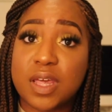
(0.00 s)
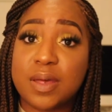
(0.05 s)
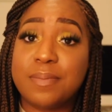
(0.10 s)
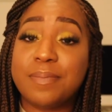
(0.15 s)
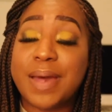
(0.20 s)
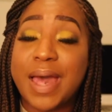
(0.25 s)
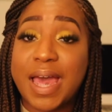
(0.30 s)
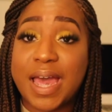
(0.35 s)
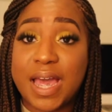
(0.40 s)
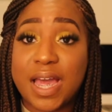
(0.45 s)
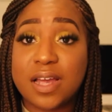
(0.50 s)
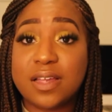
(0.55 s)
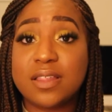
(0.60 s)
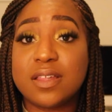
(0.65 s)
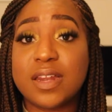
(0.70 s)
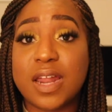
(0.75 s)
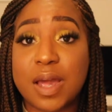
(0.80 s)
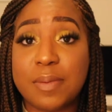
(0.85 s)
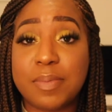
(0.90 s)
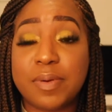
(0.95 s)
bag
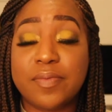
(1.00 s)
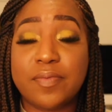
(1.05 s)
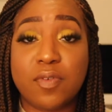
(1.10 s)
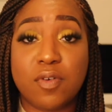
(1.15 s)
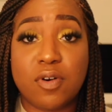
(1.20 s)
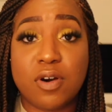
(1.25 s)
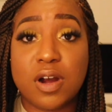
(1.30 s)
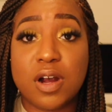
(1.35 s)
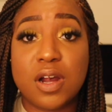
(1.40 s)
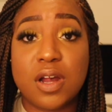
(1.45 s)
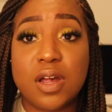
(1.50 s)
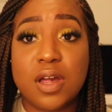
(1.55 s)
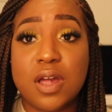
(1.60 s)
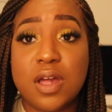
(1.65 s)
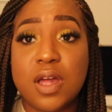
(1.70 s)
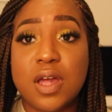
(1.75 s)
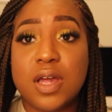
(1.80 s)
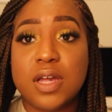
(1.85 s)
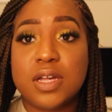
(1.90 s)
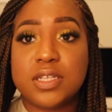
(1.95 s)
the night before,
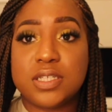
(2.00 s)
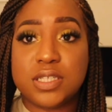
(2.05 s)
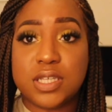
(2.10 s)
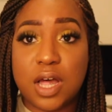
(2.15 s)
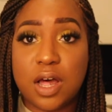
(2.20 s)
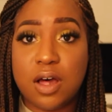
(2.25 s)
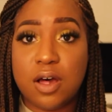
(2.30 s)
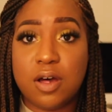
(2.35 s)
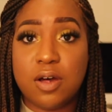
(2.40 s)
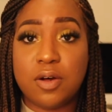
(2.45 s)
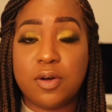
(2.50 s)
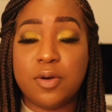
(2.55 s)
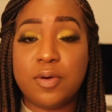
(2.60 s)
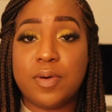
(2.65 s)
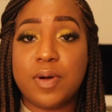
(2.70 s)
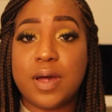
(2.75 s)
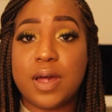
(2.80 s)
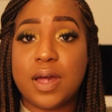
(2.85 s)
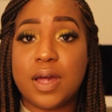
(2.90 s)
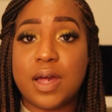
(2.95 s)

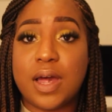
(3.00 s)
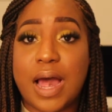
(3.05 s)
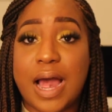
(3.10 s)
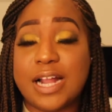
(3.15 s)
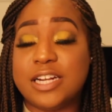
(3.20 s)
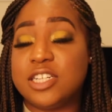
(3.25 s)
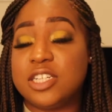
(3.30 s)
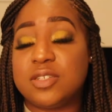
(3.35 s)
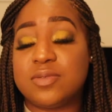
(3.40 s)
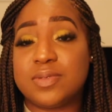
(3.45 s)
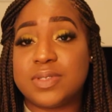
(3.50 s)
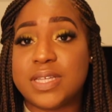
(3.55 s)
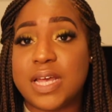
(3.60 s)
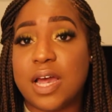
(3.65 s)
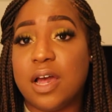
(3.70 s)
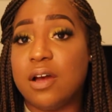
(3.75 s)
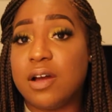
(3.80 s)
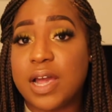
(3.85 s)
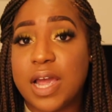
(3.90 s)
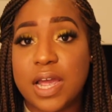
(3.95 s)
so I just was
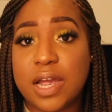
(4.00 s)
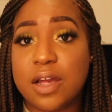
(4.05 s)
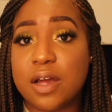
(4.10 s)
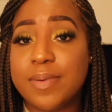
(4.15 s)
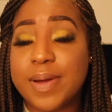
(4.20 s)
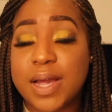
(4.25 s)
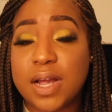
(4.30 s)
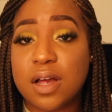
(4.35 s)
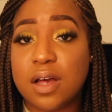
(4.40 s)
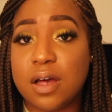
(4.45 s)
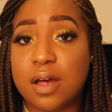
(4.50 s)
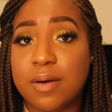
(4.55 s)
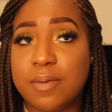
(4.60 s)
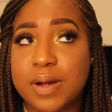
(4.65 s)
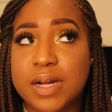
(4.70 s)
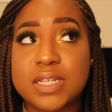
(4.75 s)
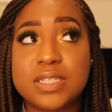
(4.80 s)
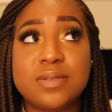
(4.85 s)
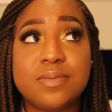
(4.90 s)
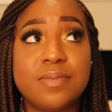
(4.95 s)
like, okay, go back home,
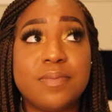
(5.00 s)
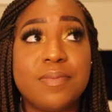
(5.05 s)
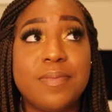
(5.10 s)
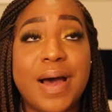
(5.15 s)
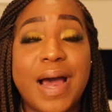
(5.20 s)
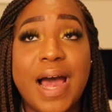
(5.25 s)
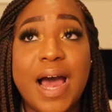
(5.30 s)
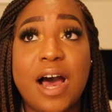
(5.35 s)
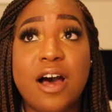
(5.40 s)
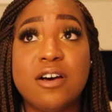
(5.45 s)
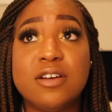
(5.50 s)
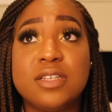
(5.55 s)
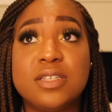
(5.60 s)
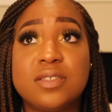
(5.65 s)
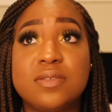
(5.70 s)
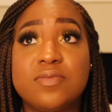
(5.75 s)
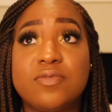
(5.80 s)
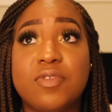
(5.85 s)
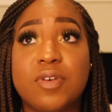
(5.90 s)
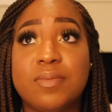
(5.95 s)
because my
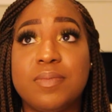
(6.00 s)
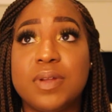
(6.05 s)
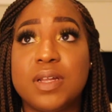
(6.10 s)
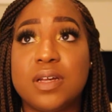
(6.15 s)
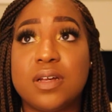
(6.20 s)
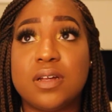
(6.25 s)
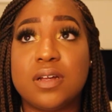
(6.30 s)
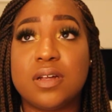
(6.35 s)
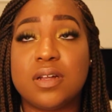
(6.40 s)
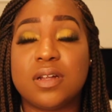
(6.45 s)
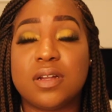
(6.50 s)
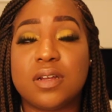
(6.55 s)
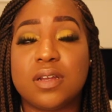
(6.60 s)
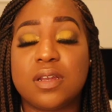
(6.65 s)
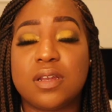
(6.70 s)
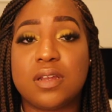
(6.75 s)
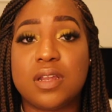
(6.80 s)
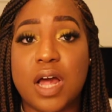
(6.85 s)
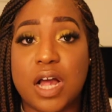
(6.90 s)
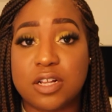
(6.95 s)
house from the
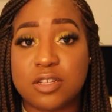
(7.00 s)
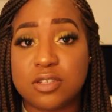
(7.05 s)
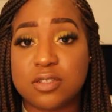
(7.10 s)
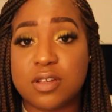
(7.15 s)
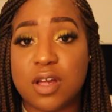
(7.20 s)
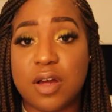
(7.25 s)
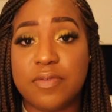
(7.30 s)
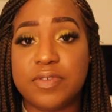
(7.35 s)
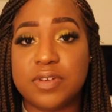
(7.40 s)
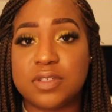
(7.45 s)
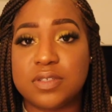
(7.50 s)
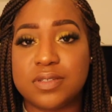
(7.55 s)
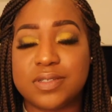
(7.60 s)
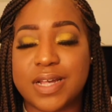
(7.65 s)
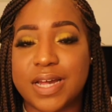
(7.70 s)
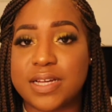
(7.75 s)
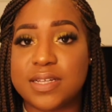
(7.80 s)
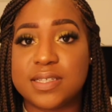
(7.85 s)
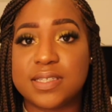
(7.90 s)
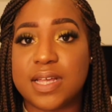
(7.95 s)
doctor's office is
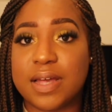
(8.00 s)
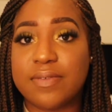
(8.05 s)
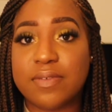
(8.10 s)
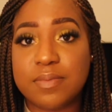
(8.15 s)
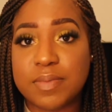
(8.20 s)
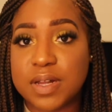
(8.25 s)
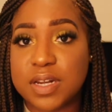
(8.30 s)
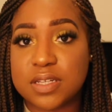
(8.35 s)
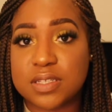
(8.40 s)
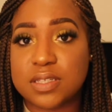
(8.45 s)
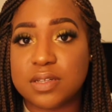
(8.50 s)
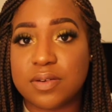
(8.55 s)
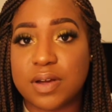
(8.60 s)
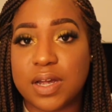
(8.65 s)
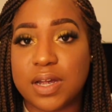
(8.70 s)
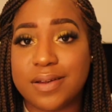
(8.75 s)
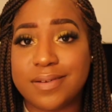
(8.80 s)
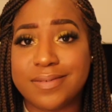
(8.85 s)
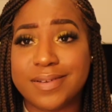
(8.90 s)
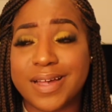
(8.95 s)
like 7 minutes
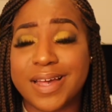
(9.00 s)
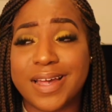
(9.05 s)
away,